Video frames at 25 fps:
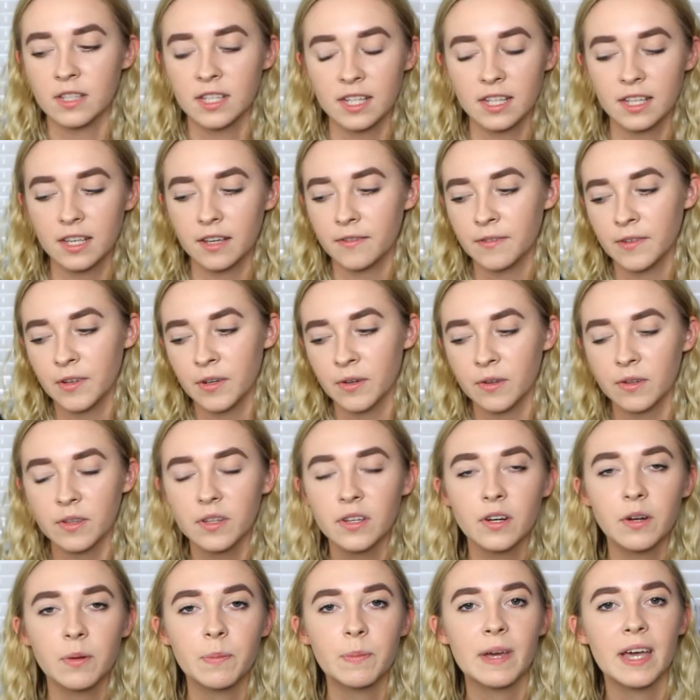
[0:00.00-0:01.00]
To give you a
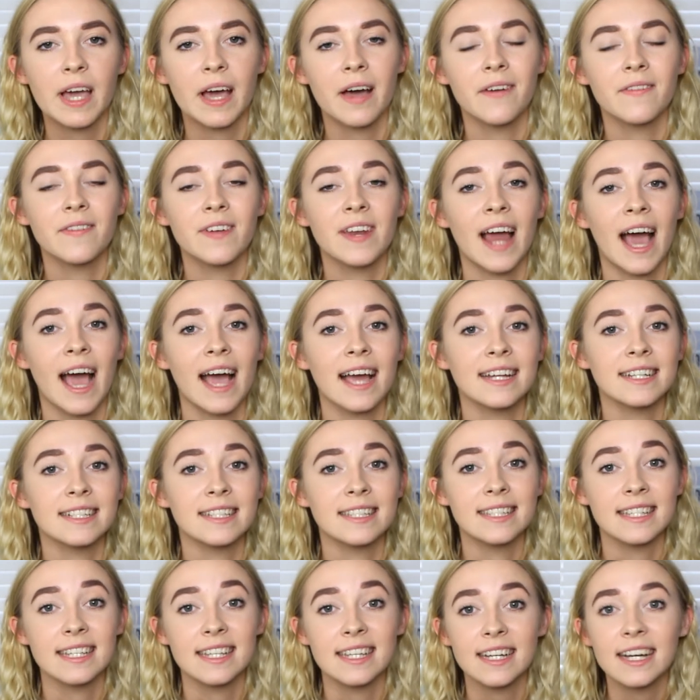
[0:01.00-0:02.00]
little bit of an
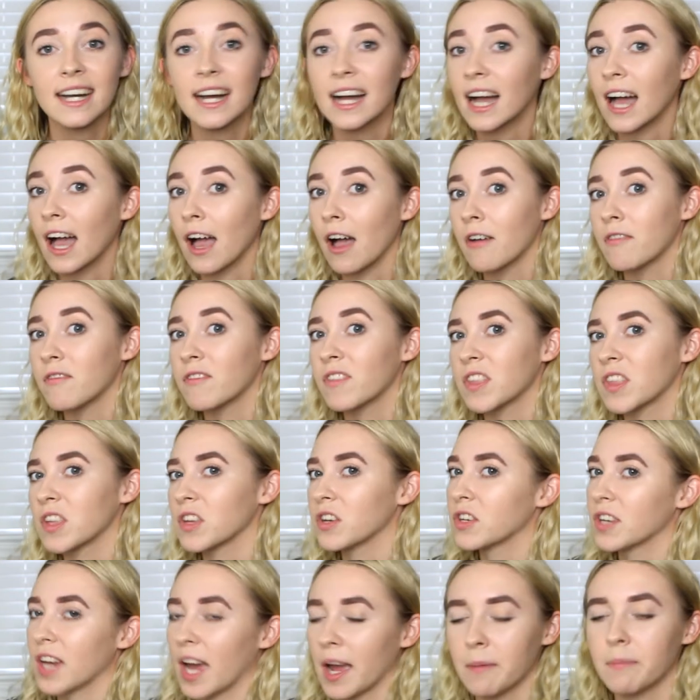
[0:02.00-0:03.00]
idea of the
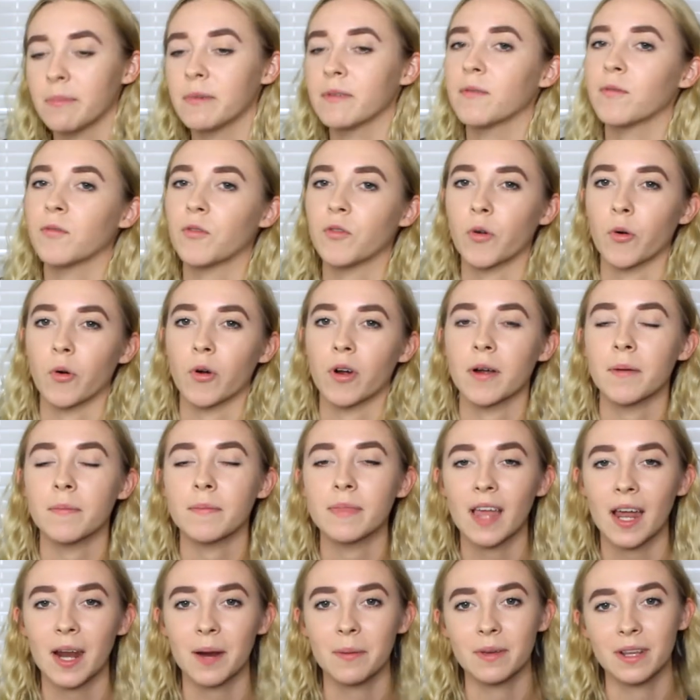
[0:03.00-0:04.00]
type of dorm
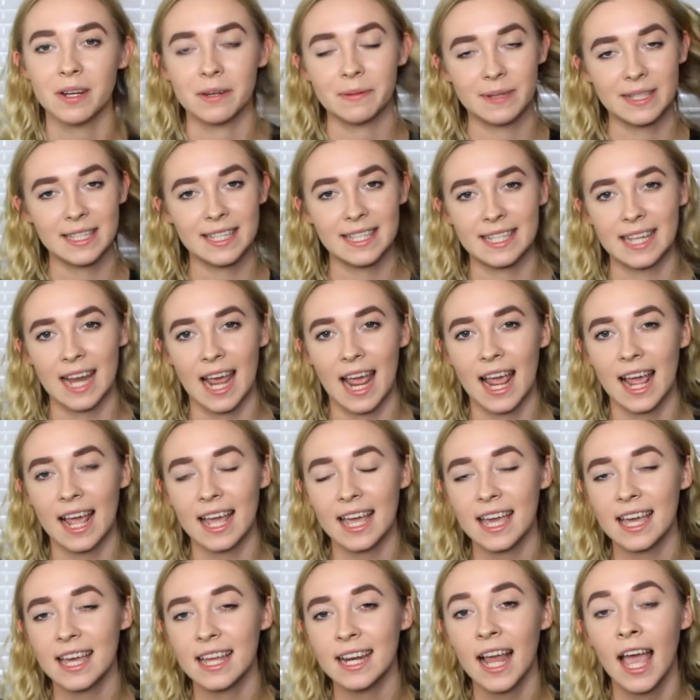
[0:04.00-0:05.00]
that I'm gonna be
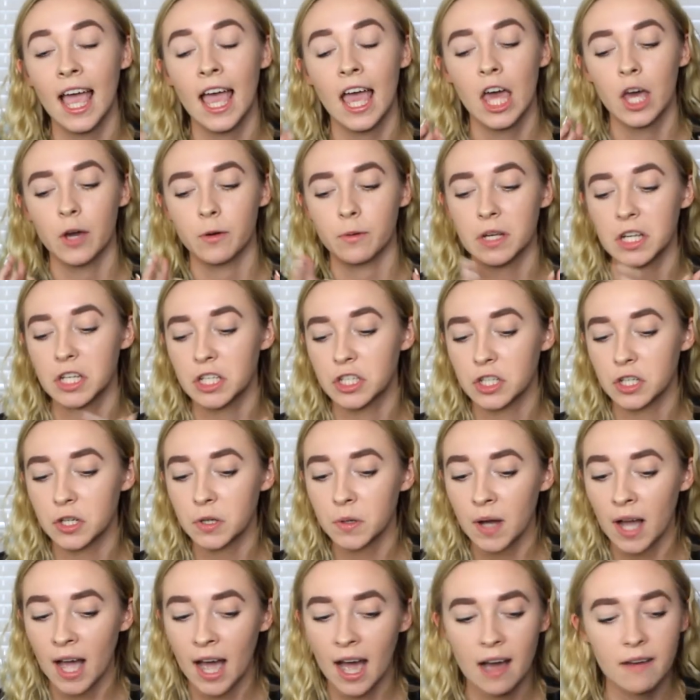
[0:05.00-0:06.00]
staying in, we
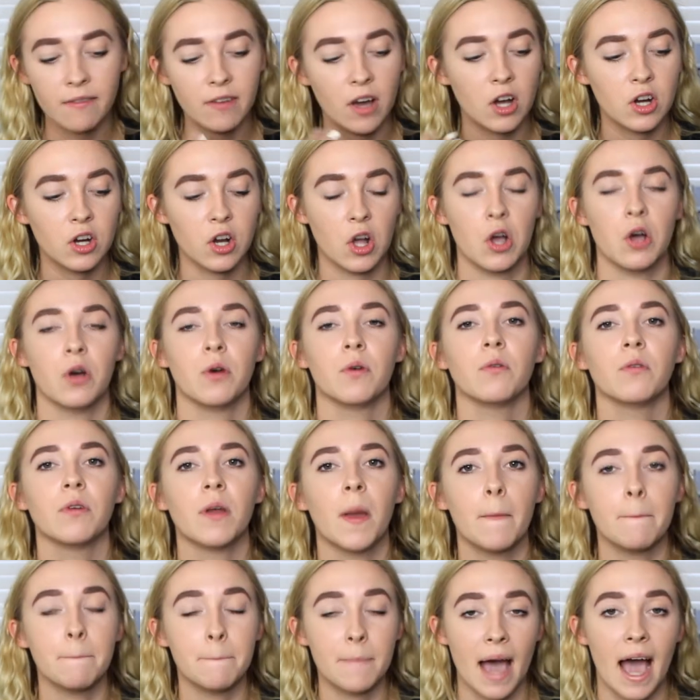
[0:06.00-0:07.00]
do have our own
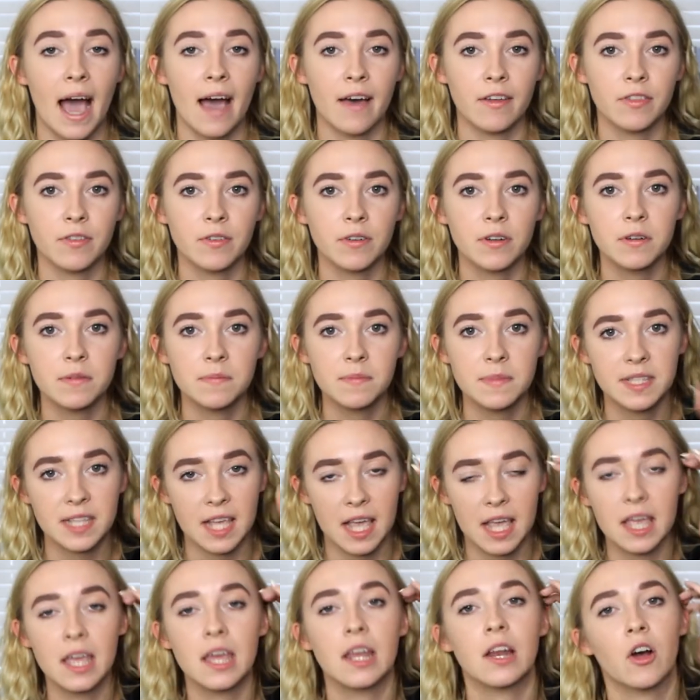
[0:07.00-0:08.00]
bathrooms
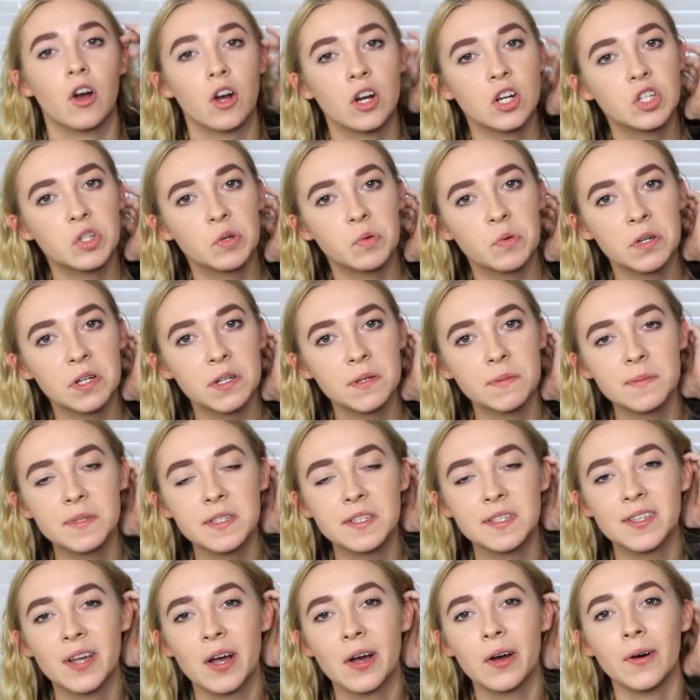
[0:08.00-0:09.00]
in our dorms.
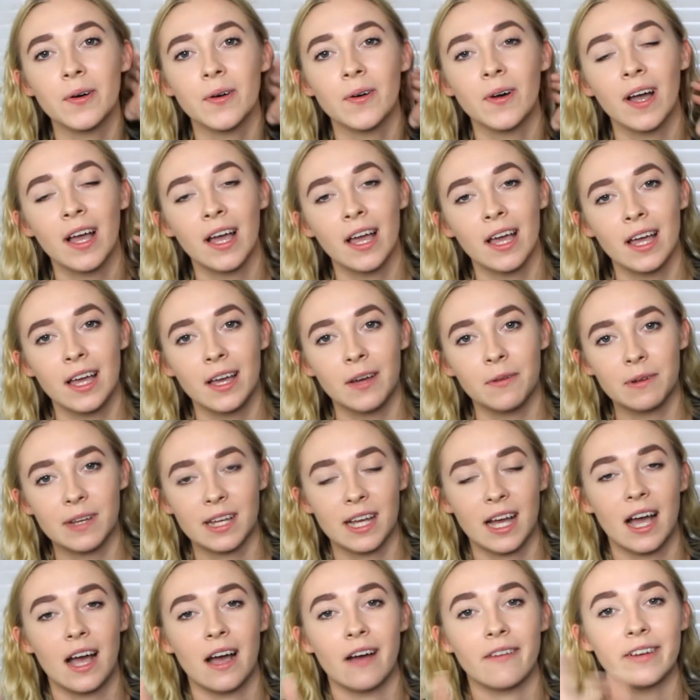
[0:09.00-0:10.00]
So we
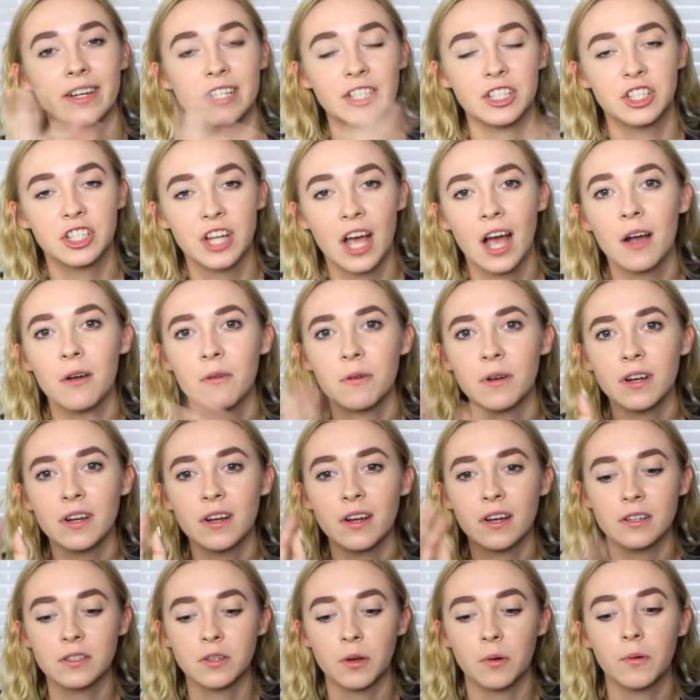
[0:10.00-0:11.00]
have a shower,
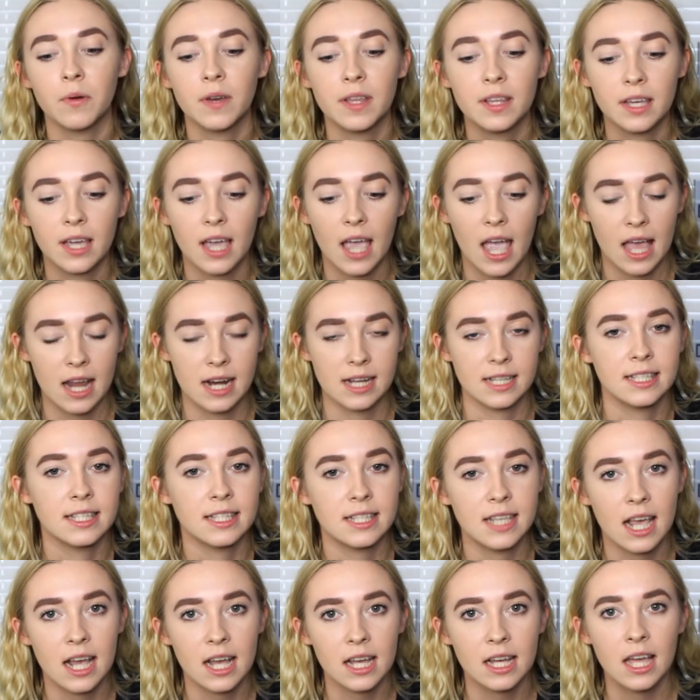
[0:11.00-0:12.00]
a toilet, and a
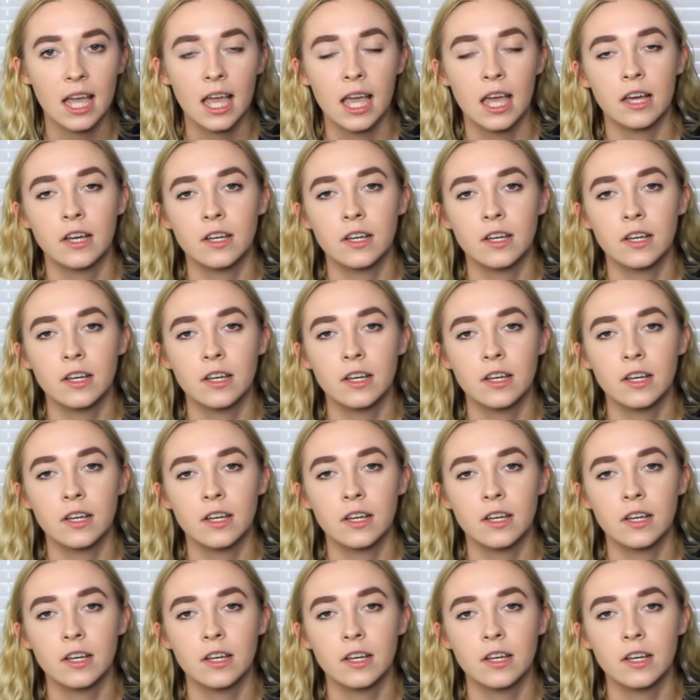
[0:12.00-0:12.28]
sink.